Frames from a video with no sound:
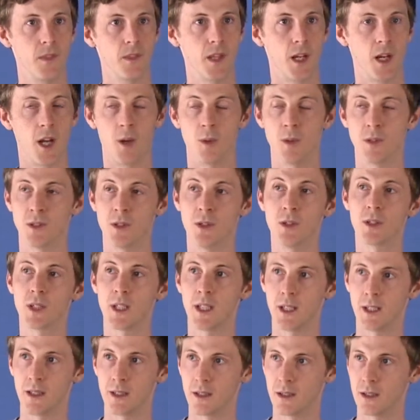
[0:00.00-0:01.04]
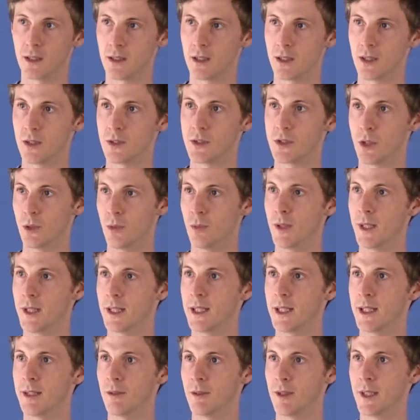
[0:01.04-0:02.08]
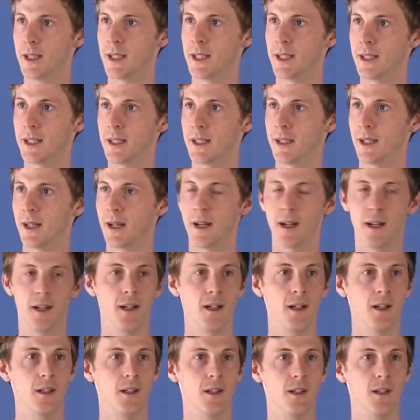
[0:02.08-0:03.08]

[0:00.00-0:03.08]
that I was looking to really, really uh,